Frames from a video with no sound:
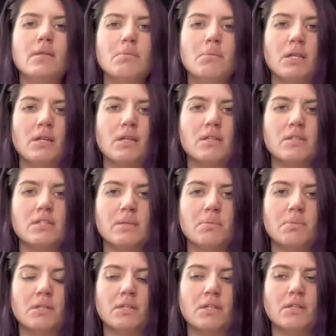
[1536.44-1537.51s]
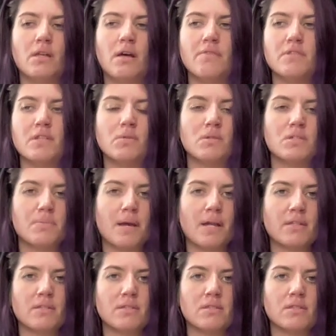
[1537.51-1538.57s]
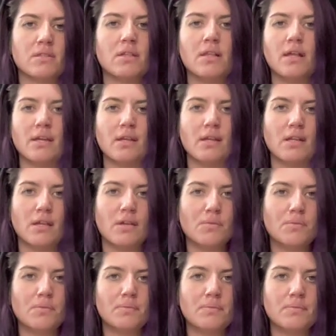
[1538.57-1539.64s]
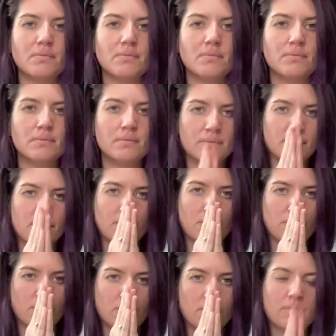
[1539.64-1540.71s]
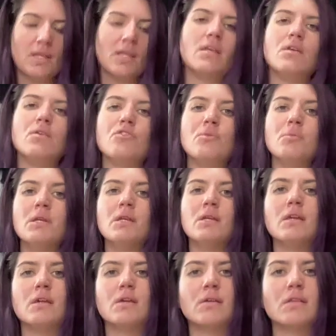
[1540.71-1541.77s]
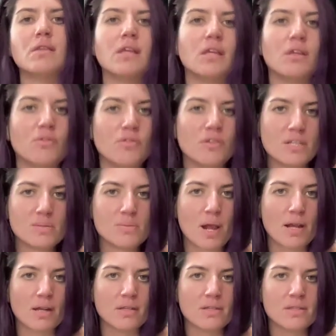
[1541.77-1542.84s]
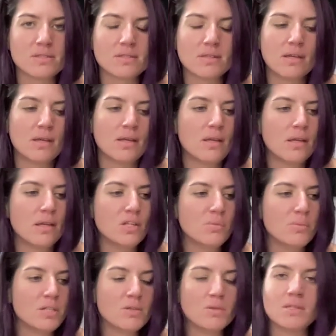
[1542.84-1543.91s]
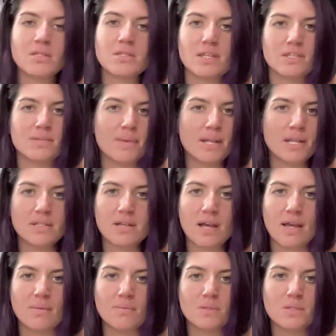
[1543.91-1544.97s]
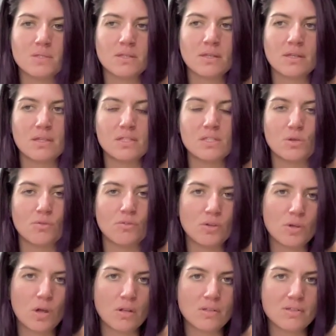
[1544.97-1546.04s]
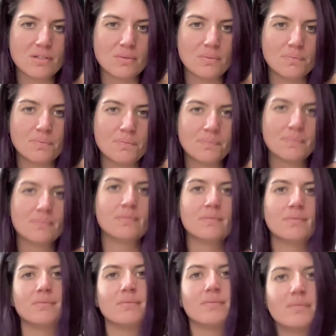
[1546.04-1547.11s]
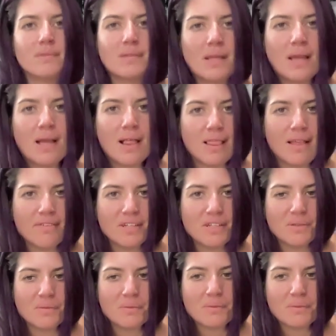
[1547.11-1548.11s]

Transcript: in me deeply loves and respects the light in you. Thank you for being here. Thank you for this practice. And you may do this as many times as you feel called to. Love you.